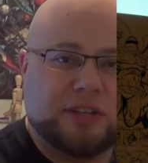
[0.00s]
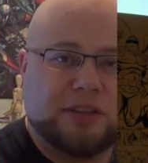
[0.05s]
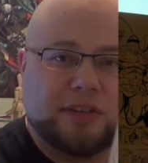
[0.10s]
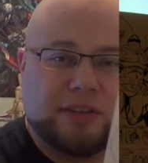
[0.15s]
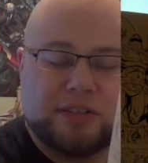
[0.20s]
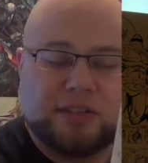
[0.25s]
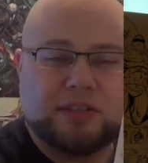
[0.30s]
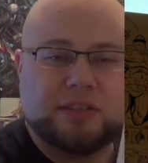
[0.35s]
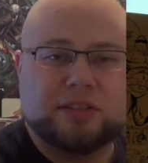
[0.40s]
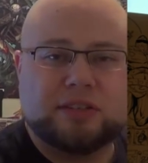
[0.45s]

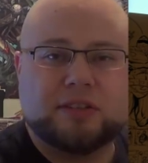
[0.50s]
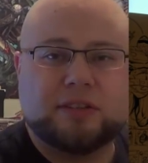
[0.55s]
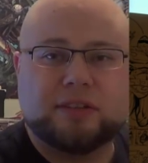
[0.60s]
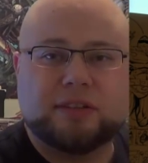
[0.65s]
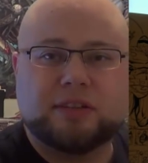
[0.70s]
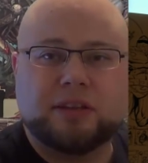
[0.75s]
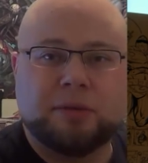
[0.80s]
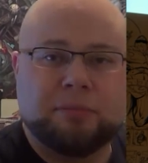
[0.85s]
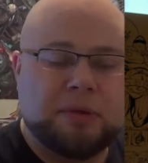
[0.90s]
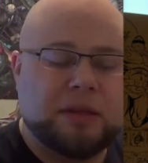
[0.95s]
This is,
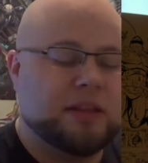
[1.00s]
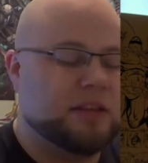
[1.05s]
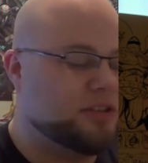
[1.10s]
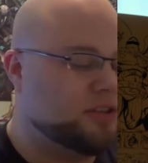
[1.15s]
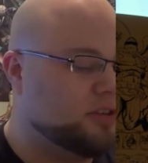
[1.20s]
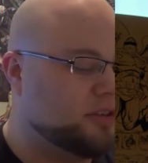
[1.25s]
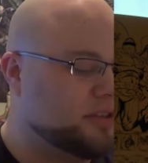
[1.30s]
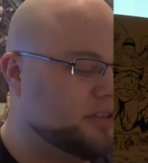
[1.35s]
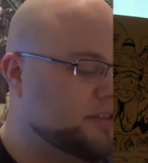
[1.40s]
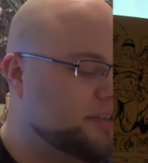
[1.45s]
to me, this
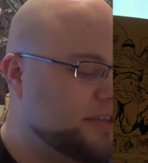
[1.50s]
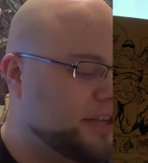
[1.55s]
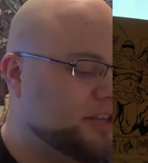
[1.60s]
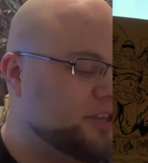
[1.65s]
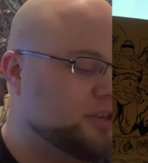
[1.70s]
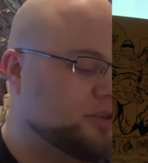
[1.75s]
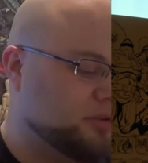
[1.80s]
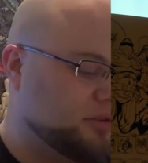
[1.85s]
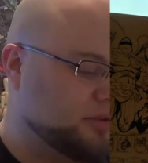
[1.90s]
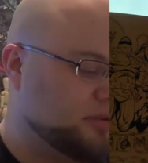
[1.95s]
looks
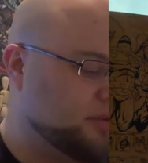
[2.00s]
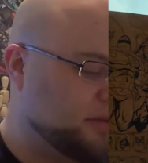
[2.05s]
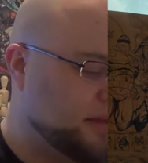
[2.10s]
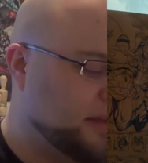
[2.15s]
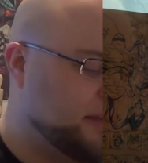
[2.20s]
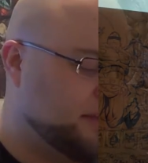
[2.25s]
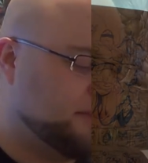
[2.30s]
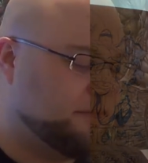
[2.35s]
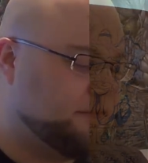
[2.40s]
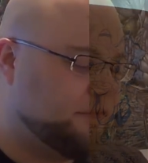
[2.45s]
digital
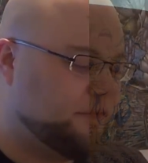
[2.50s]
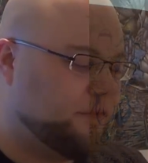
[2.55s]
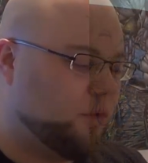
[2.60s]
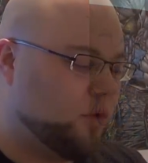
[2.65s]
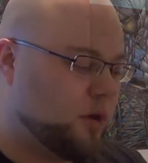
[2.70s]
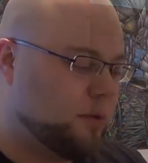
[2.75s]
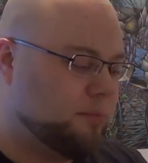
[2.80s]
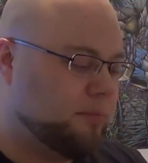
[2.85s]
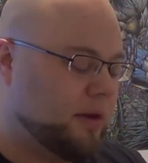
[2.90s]
in the form